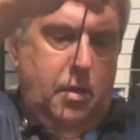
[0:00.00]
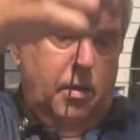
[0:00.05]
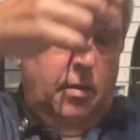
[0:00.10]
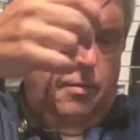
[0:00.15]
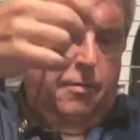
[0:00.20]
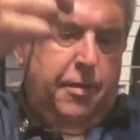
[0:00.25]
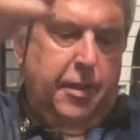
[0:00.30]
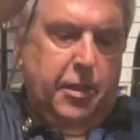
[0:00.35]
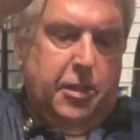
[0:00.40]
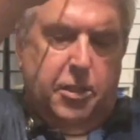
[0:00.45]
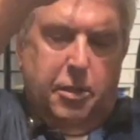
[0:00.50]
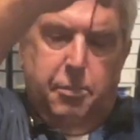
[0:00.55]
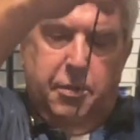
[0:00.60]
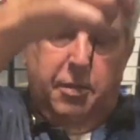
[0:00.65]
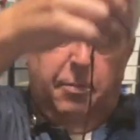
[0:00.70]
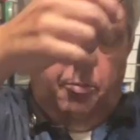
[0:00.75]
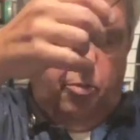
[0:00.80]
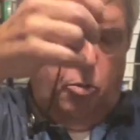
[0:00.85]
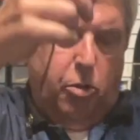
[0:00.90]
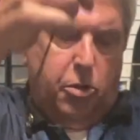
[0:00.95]
Feed some of the
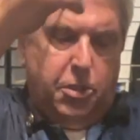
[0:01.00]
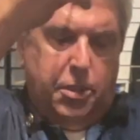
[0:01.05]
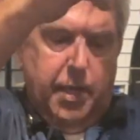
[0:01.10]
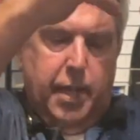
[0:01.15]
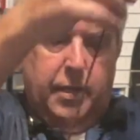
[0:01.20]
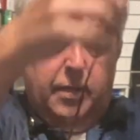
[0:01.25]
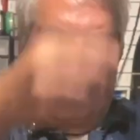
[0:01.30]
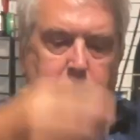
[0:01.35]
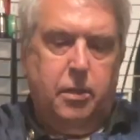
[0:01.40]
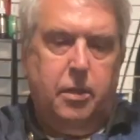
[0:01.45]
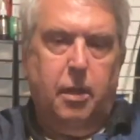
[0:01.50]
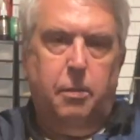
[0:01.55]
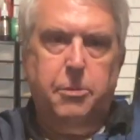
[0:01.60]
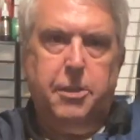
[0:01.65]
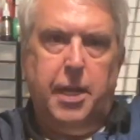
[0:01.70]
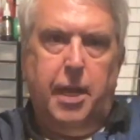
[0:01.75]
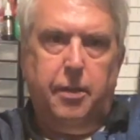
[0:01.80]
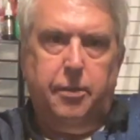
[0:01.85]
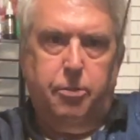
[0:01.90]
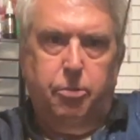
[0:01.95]
bore snake till it comes
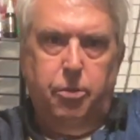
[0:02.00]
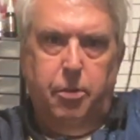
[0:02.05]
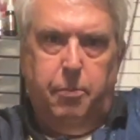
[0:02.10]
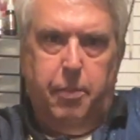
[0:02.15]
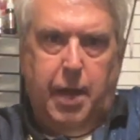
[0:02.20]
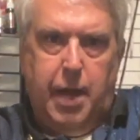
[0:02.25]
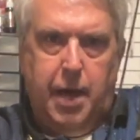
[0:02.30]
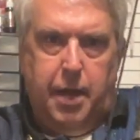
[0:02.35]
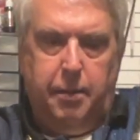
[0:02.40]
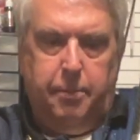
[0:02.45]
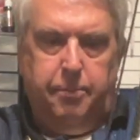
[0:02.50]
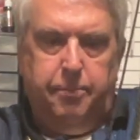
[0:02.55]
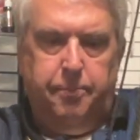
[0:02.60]
out through the bottom.